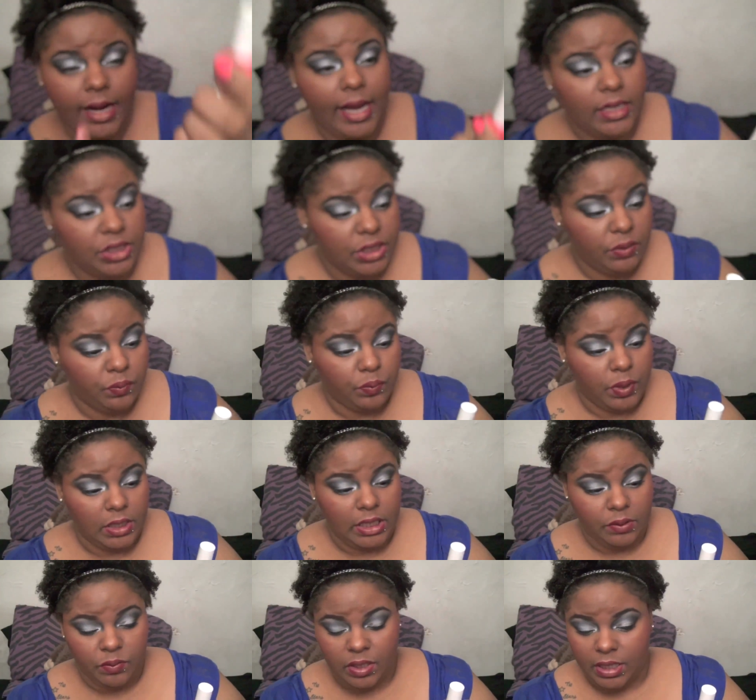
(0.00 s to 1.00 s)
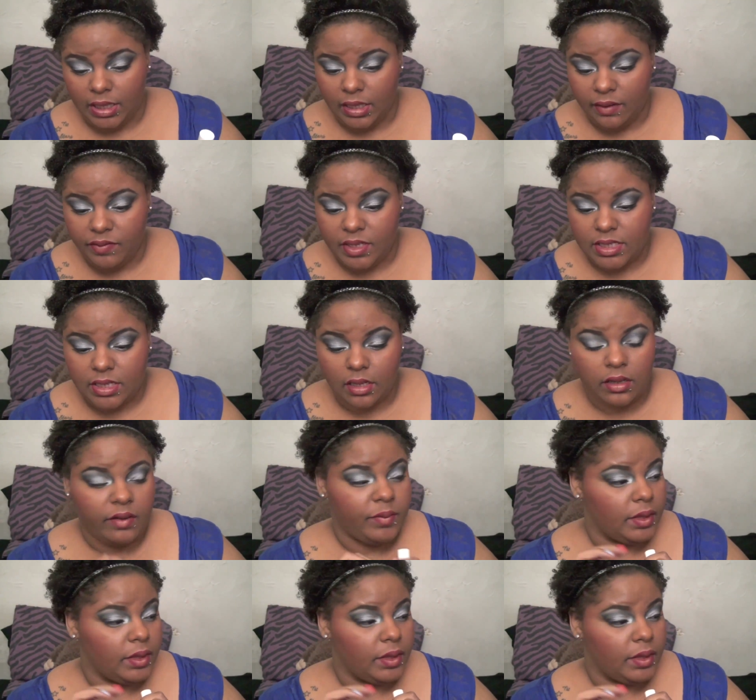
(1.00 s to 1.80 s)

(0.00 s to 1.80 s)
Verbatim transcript: and I actually really, really love this color.